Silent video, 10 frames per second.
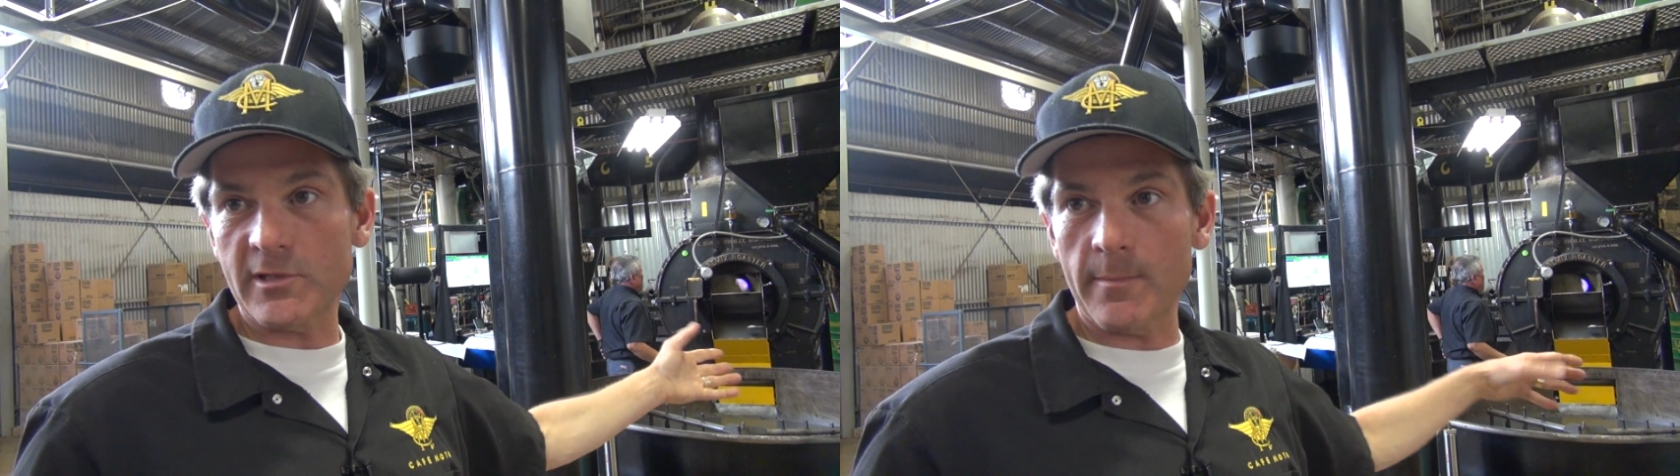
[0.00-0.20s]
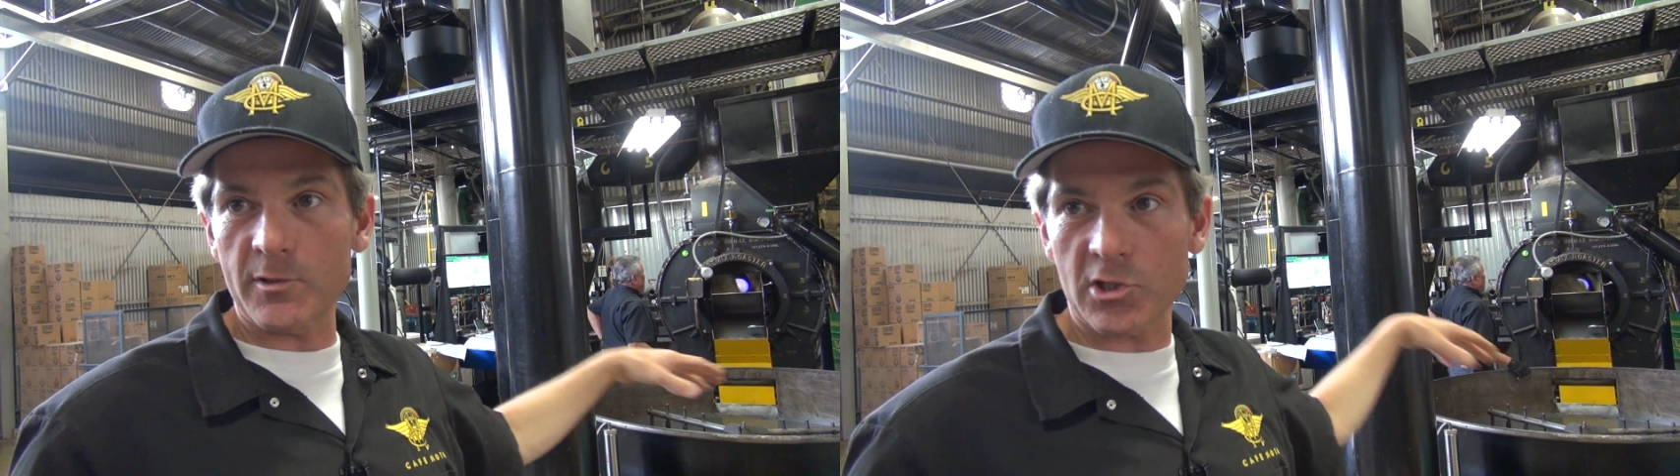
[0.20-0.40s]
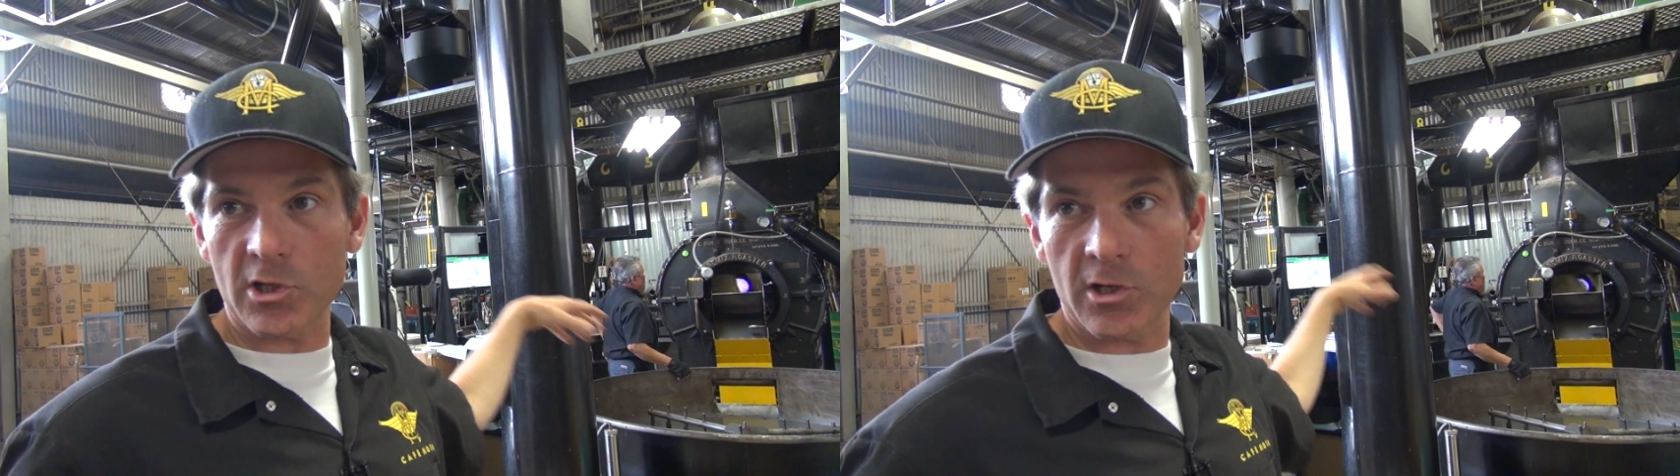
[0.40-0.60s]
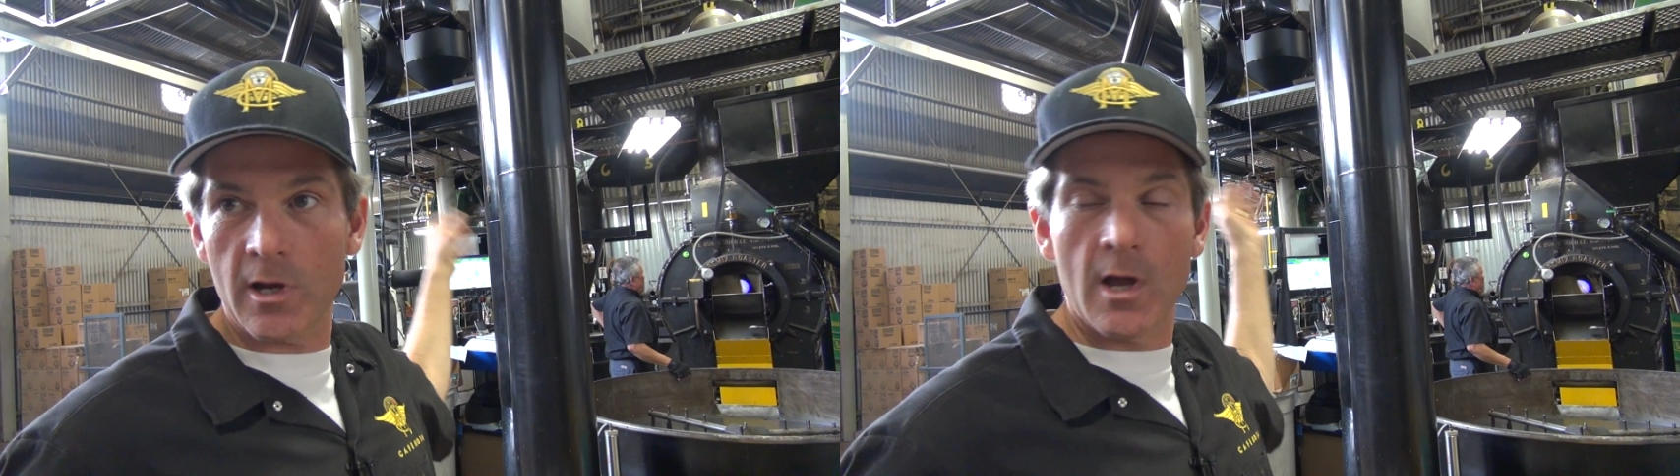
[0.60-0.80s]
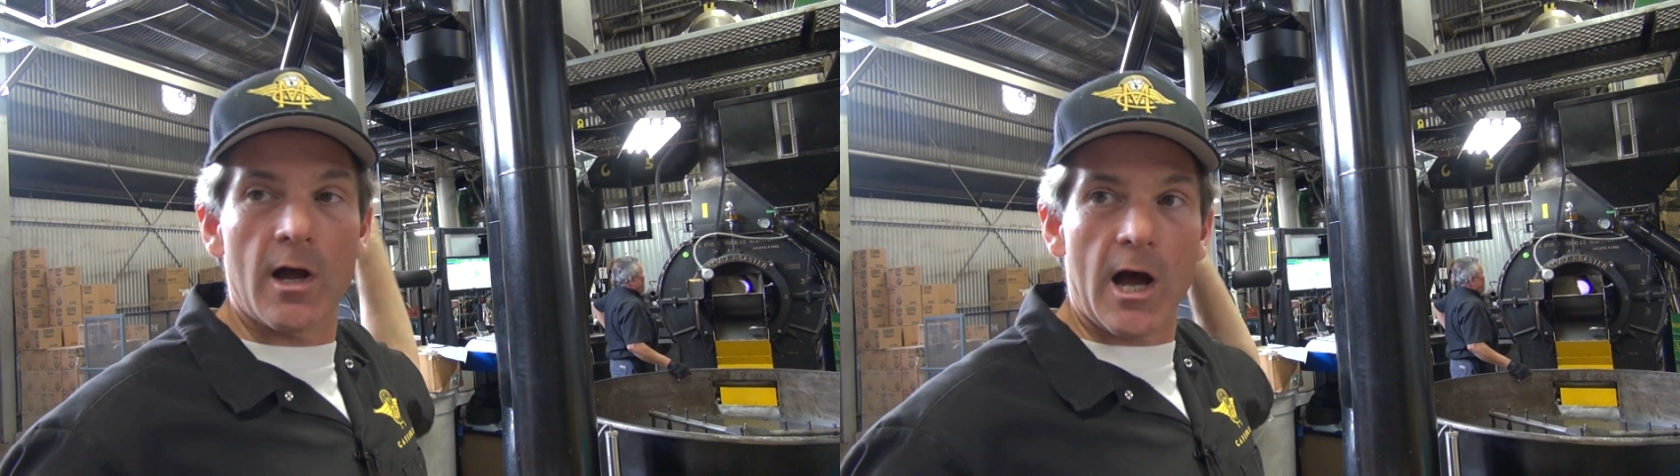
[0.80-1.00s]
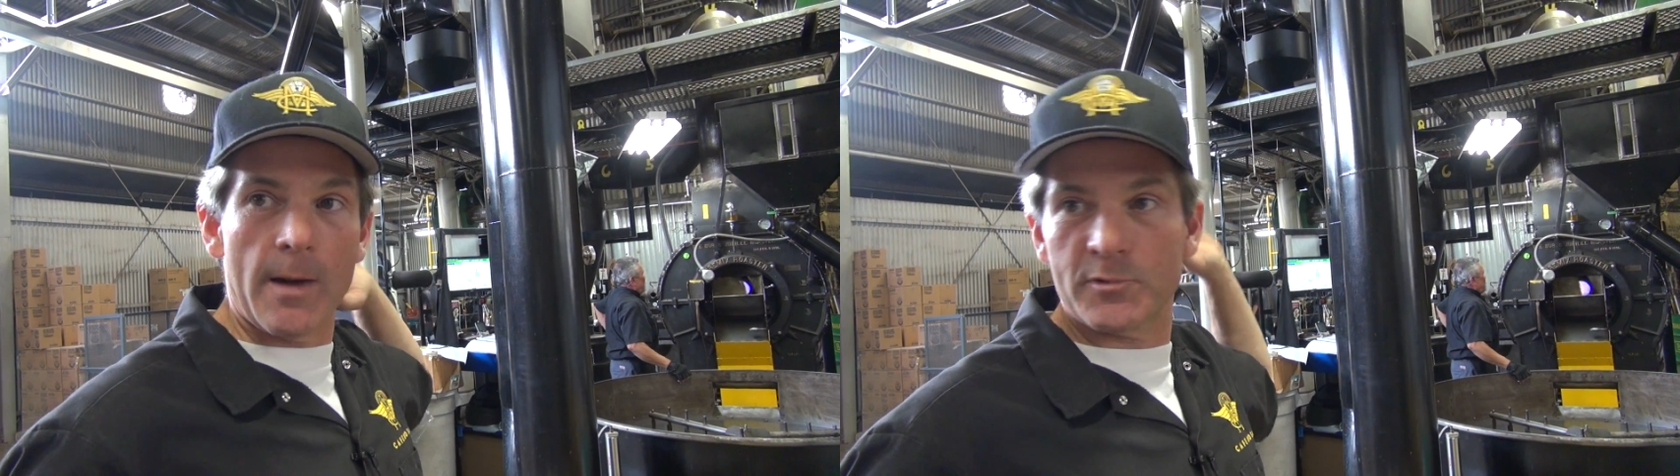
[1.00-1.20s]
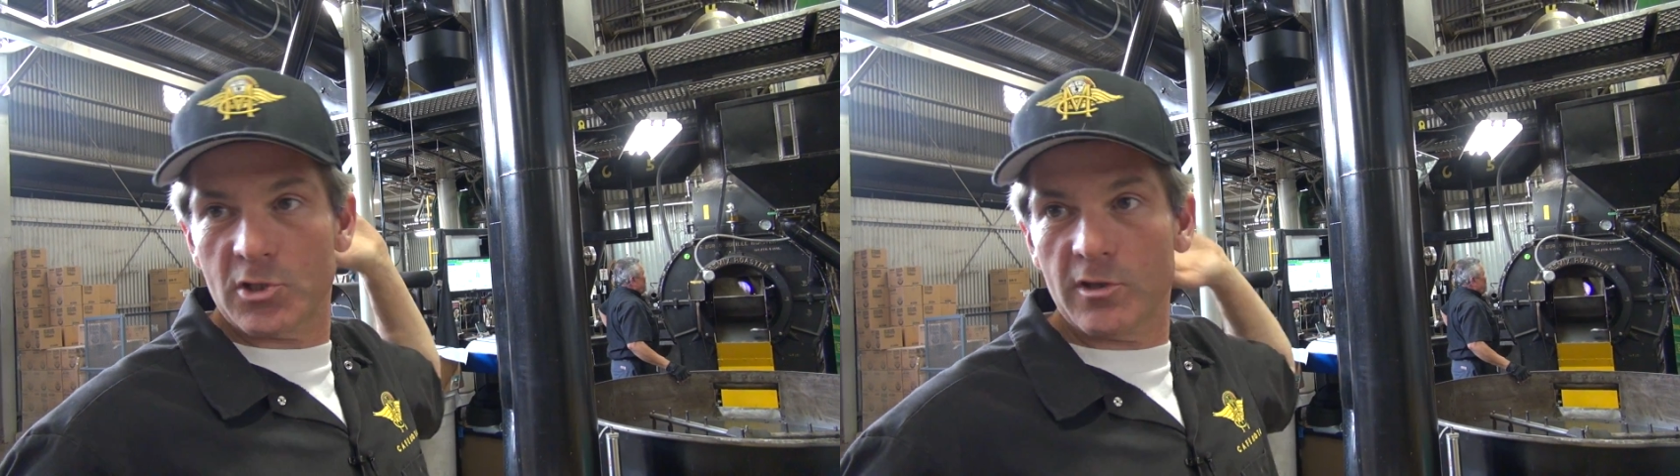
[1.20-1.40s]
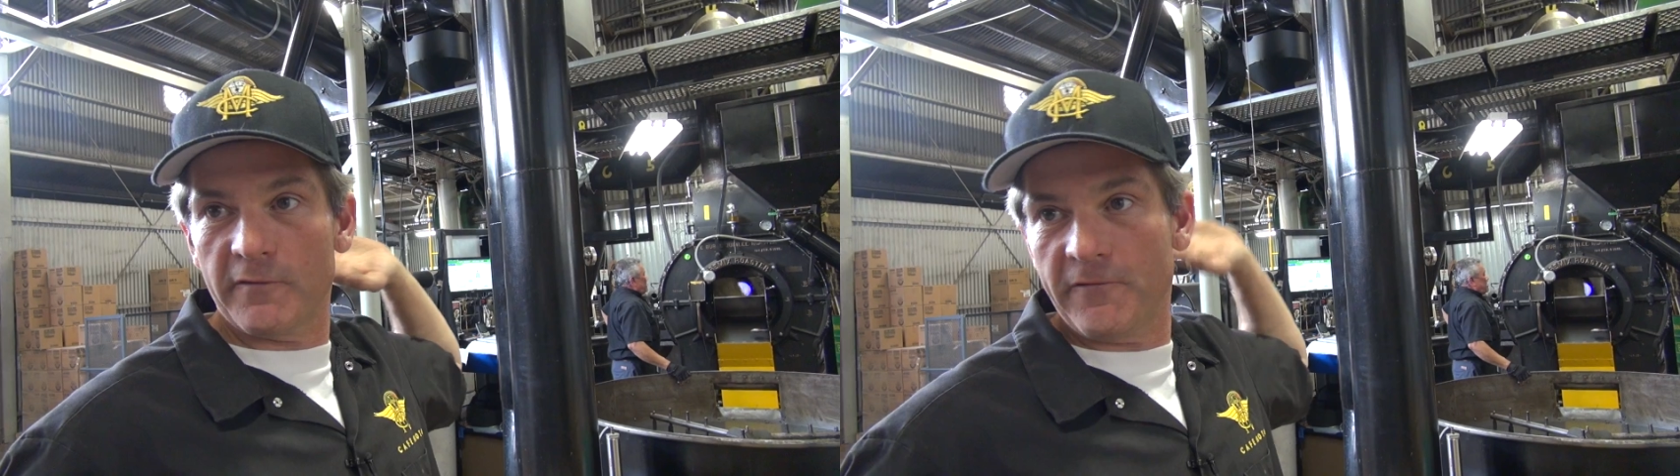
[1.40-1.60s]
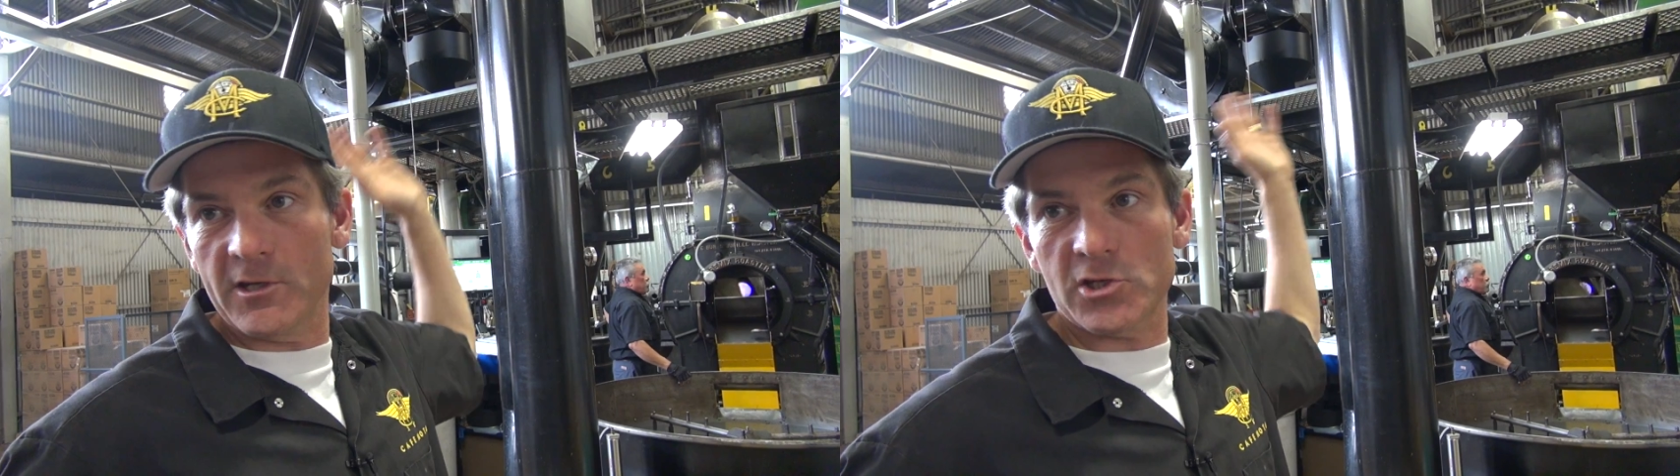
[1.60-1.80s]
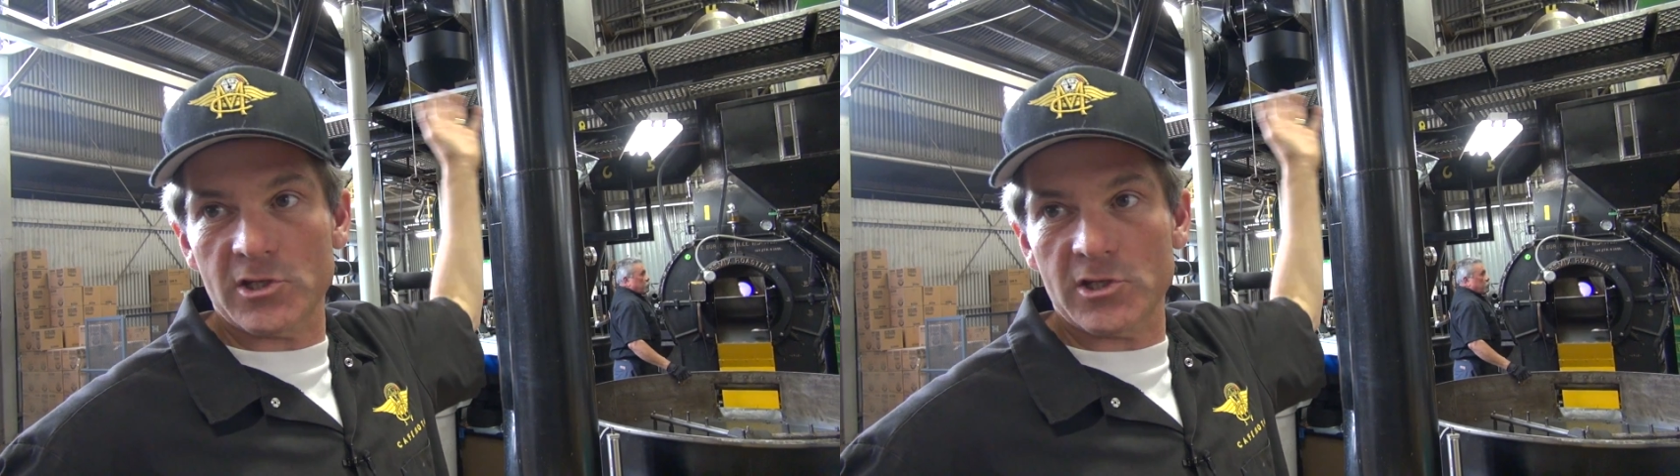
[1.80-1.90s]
temperature up to the finished